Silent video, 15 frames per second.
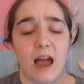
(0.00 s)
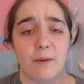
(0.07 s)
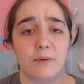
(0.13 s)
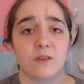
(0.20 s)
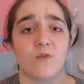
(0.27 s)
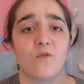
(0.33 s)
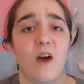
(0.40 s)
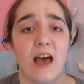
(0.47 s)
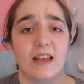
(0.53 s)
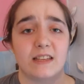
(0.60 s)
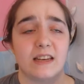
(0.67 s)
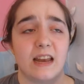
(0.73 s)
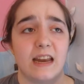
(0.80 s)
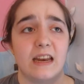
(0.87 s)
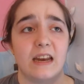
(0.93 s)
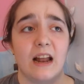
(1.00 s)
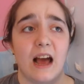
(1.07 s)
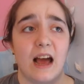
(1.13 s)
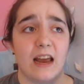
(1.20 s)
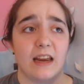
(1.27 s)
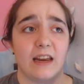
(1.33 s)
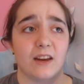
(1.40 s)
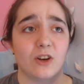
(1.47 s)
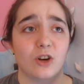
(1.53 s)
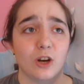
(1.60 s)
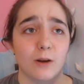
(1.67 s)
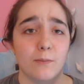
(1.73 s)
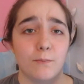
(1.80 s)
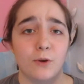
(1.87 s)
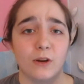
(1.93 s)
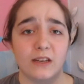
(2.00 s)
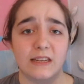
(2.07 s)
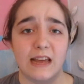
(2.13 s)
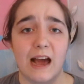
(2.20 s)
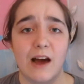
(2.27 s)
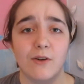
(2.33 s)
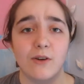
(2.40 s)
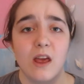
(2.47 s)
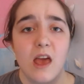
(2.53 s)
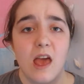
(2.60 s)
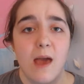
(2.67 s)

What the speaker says: I was fascinated. I couldn't put it down.